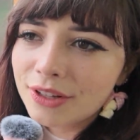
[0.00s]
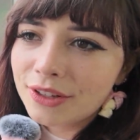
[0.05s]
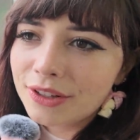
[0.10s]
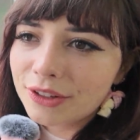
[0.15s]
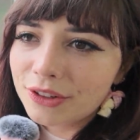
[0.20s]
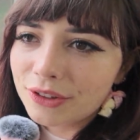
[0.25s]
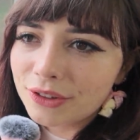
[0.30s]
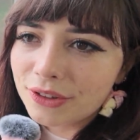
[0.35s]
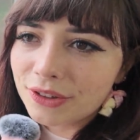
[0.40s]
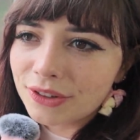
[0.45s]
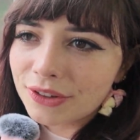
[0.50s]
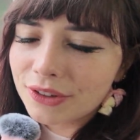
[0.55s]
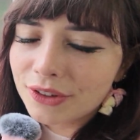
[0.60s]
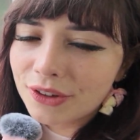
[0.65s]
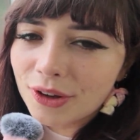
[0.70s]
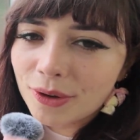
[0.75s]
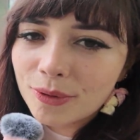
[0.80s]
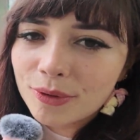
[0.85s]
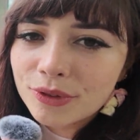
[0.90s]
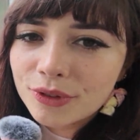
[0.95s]
You
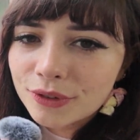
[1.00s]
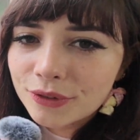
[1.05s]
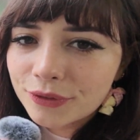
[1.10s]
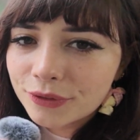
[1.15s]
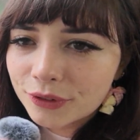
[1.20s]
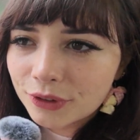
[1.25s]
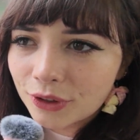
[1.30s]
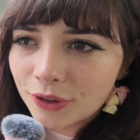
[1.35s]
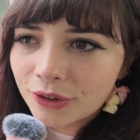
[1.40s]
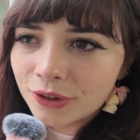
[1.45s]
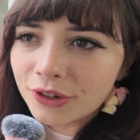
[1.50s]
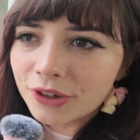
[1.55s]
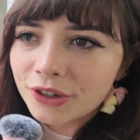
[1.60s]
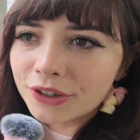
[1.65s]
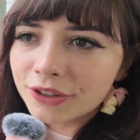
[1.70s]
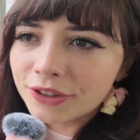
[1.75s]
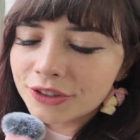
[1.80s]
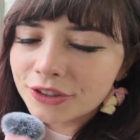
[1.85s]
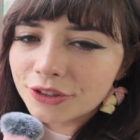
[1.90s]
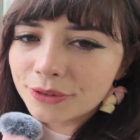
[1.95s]
go with the flow,
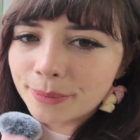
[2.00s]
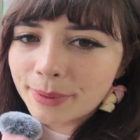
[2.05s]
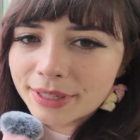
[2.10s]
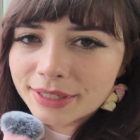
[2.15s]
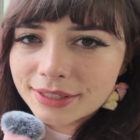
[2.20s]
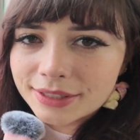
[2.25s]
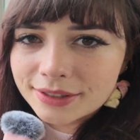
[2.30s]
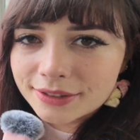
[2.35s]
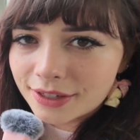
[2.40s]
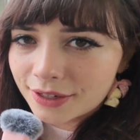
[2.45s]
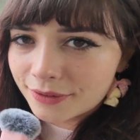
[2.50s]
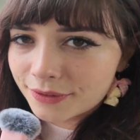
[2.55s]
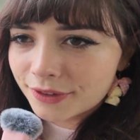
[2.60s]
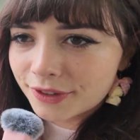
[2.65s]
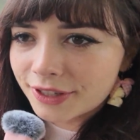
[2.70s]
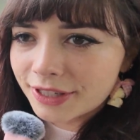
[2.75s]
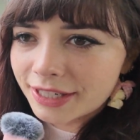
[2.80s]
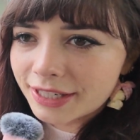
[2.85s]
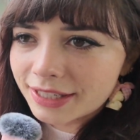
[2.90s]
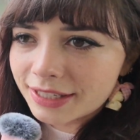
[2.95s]
you make
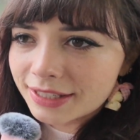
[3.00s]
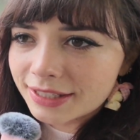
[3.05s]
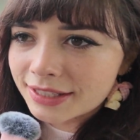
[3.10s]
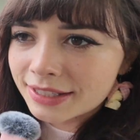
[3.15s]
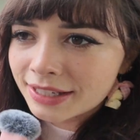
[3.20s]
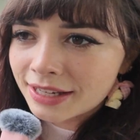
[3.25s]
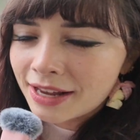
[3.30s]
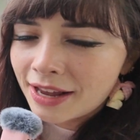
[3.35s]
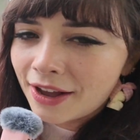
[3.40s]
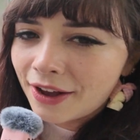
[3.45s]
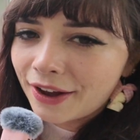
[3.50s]
discoveries.